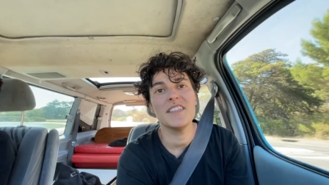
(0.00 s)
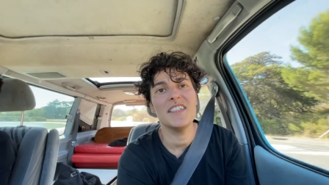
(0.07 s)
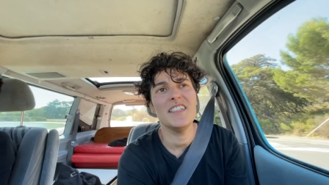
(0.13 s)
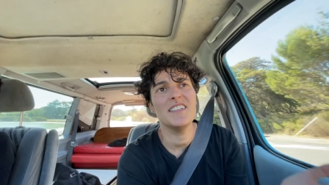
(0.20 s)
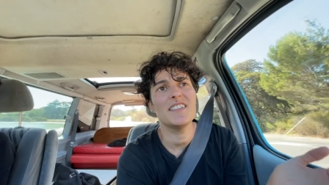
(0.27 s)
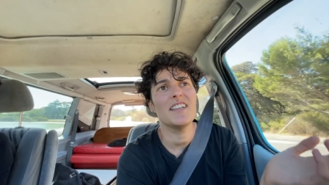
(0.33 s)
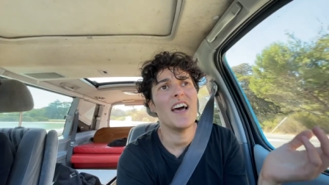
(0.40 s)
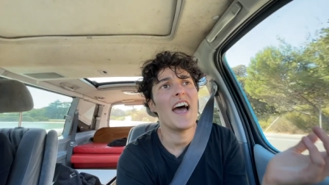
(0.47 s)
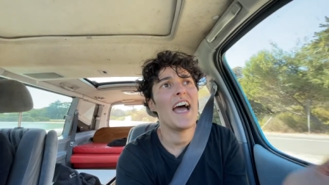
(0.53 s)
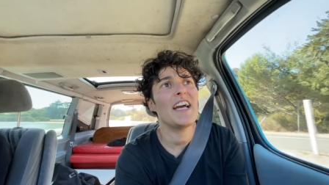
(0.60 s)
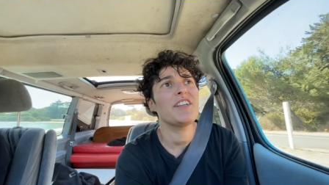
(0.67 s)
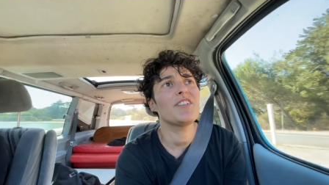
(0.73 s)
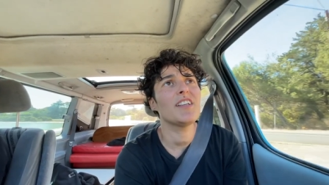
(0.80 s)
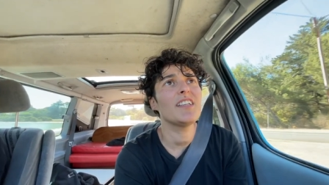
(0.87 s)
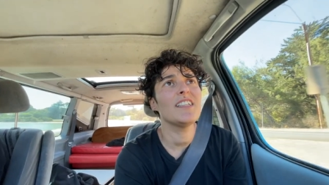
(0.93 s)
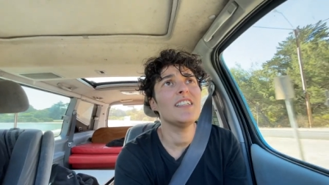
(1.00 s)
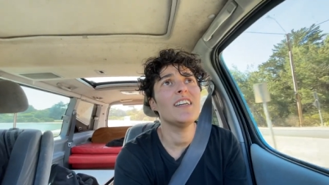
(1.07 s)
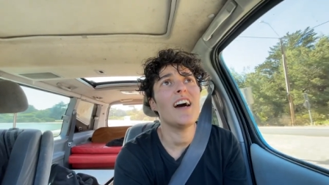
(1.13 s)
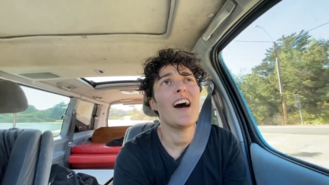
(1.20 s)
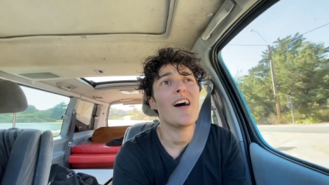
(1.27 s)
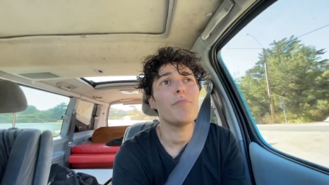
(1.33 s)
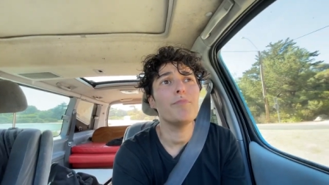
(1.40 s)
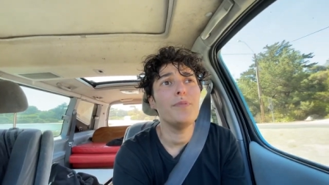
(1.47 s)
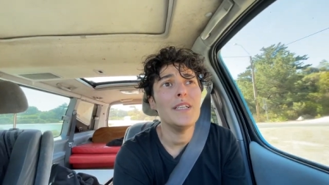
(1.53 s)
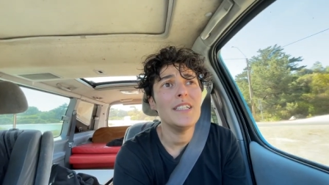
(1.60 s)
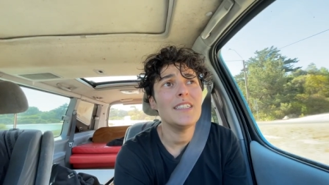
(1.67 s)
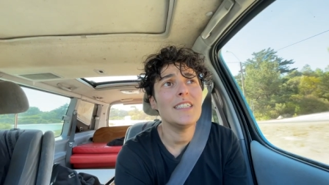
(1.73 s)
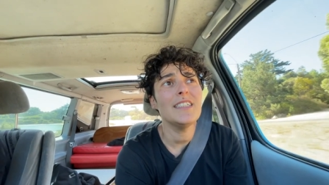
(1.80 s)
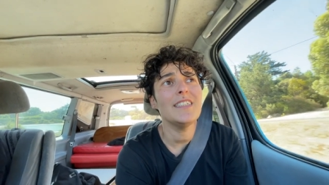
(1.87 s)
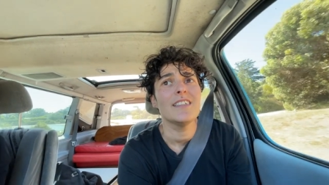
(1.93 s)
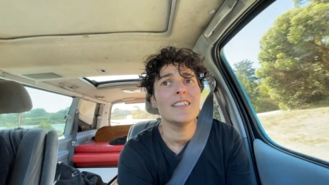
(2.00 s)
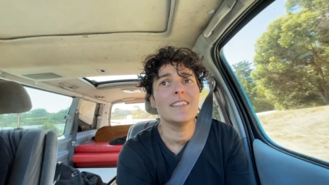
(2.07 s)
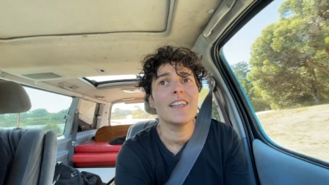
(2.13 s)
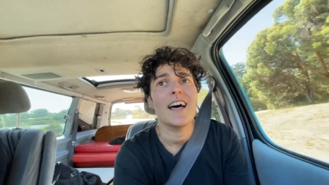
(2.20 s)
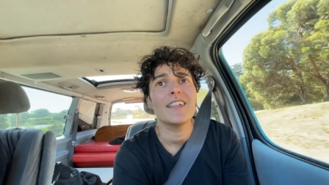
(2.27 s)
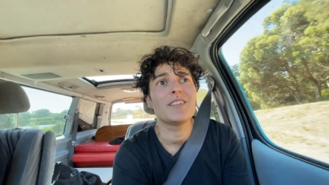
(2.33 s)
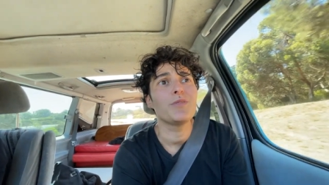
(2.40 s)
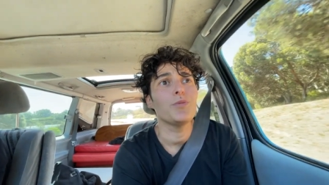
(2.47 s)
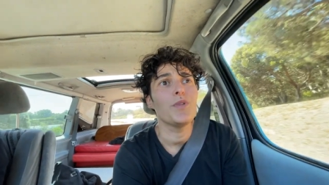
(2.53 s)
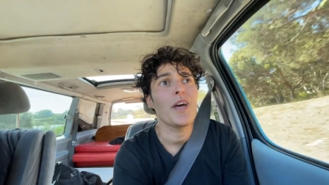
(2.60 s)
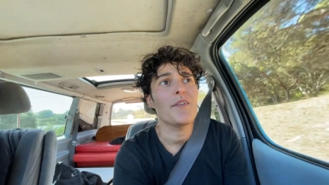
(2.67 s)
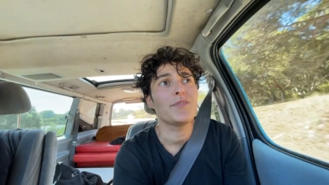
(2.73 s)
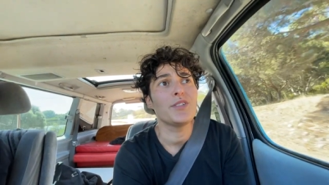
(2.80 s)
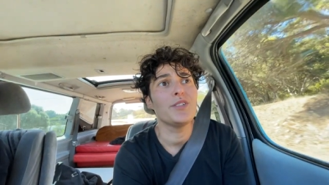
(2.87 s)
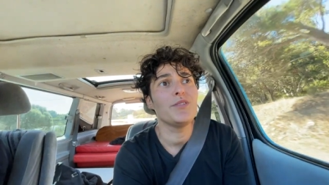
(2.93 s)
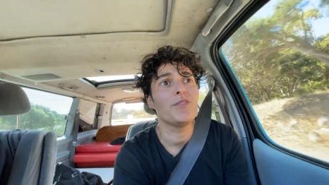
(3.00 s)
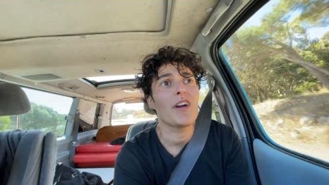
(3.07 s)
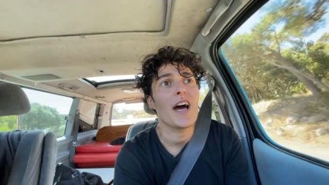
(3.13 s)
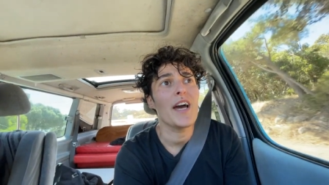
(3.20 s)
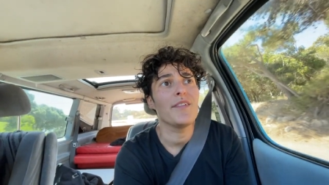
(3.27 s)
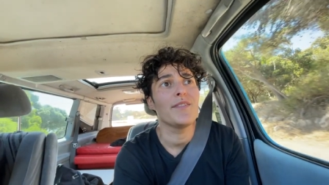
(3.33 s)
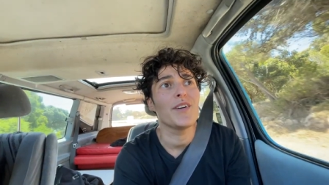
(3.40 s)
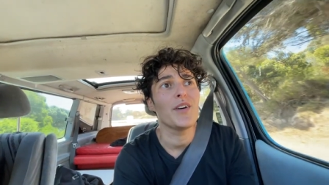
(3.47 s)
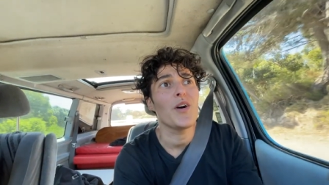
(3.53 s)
Is actually a pity that we have to drive uh,